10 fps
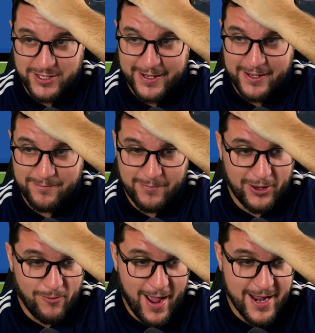here, by
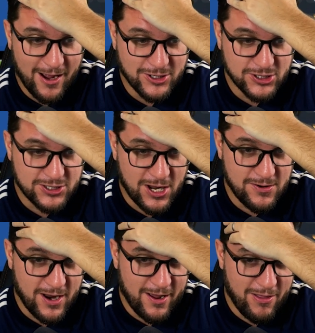the way. I just
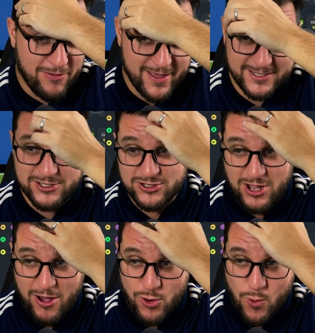don't... This is just
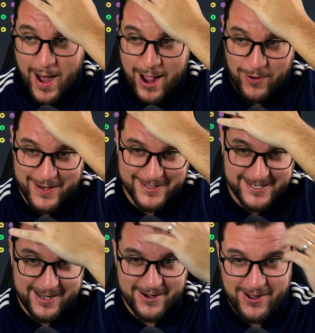going all out in the
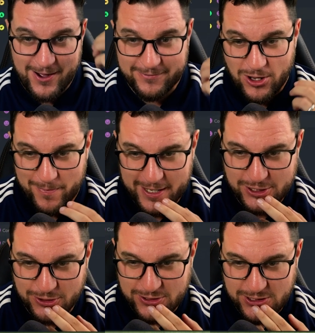second half. Dominic
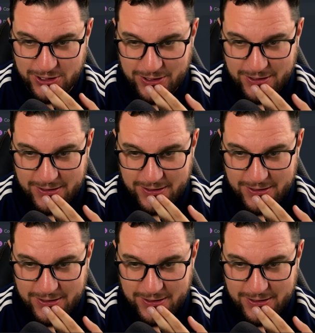Johnson